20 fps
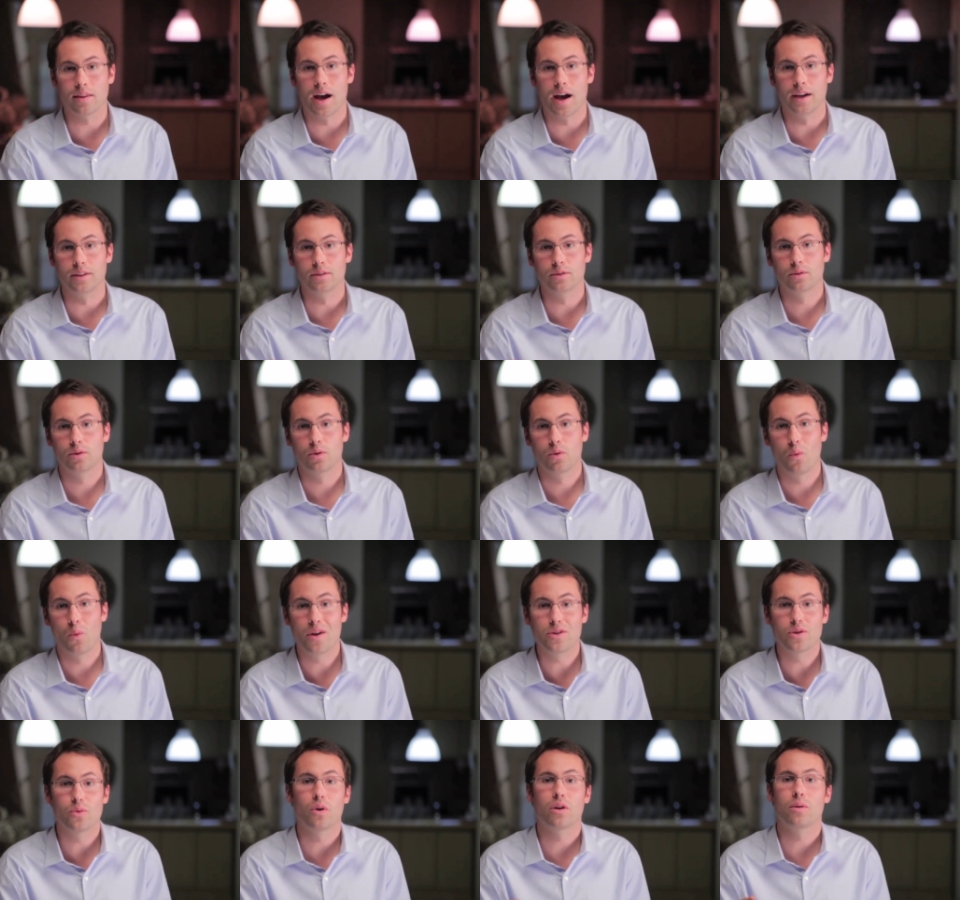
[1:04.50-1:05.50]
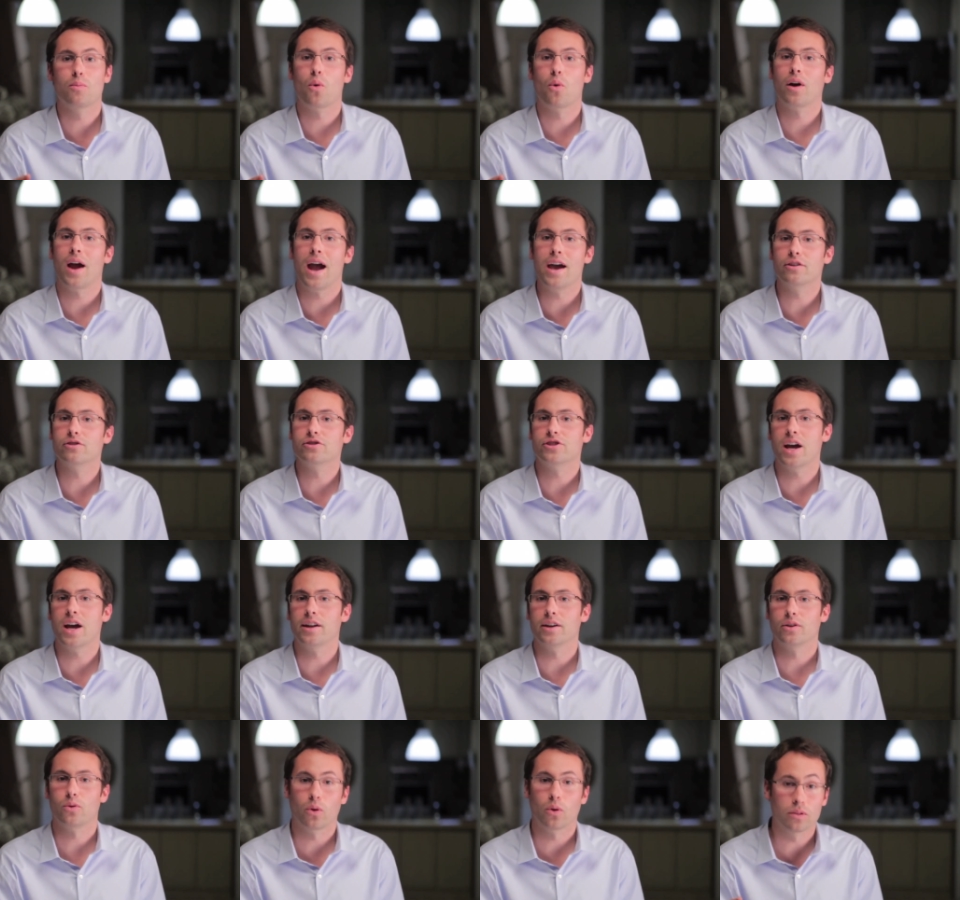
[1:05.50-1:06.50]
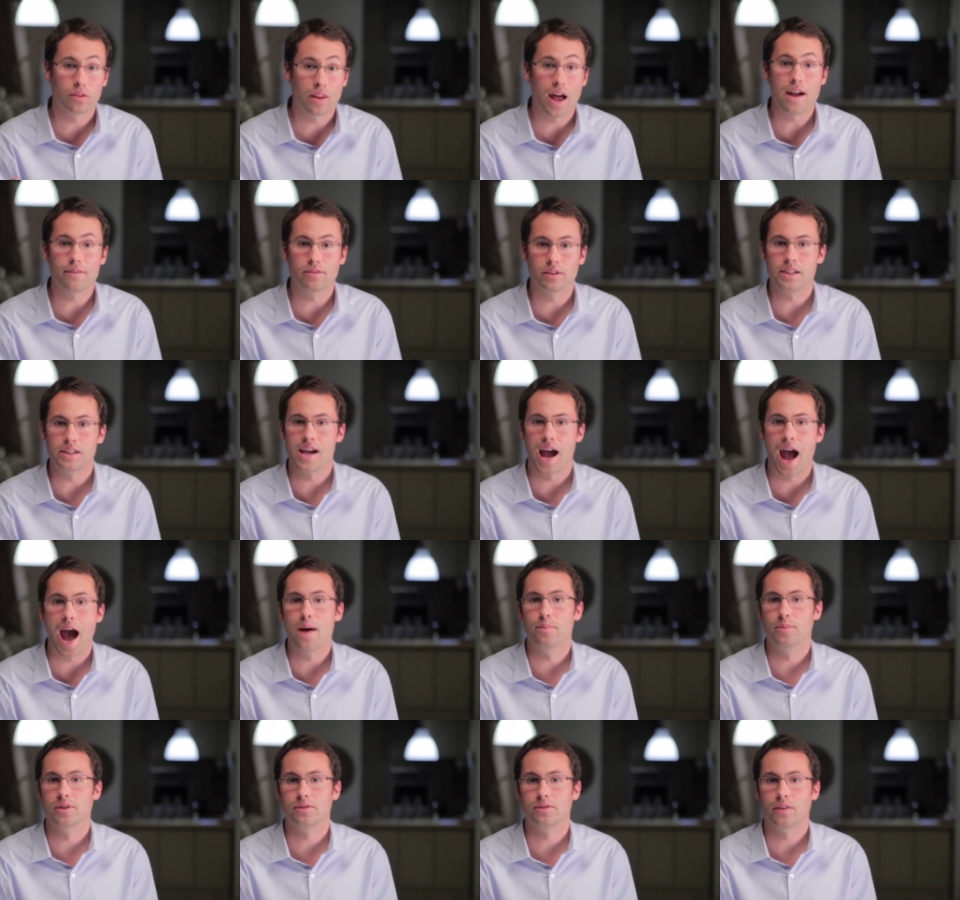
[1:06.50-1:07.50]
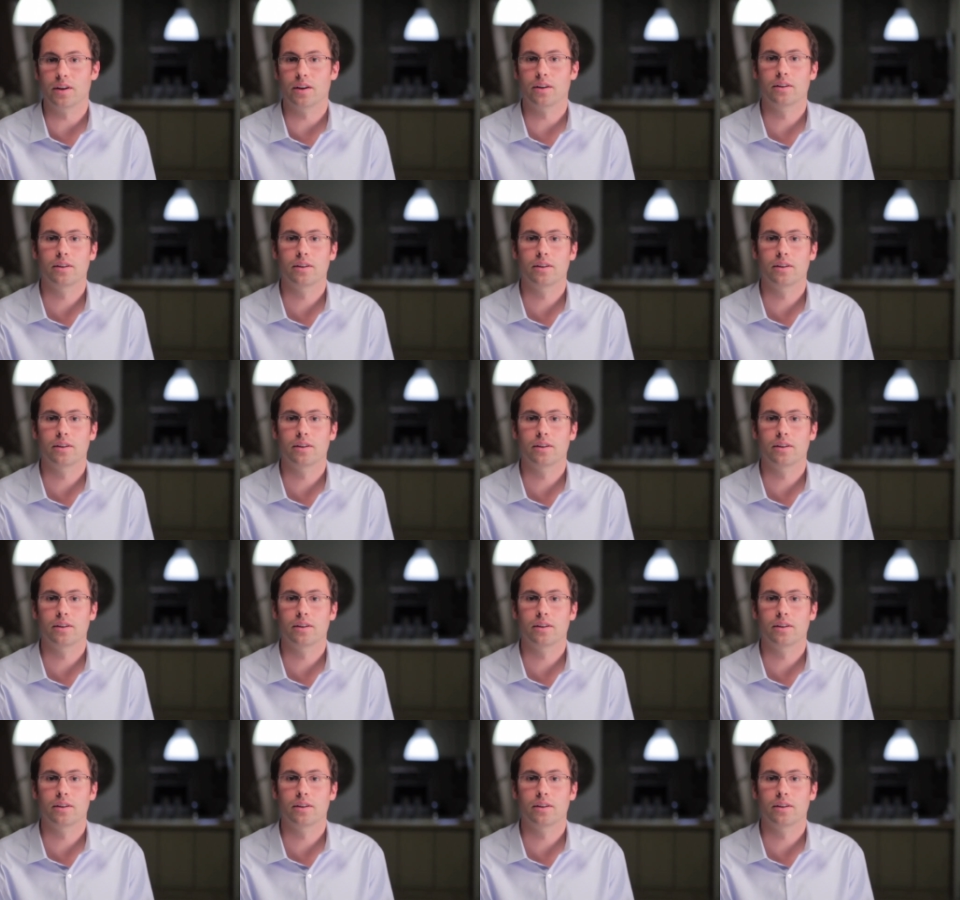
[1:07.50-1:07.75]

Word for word: light, when you want a more energetic or lively atmosphere.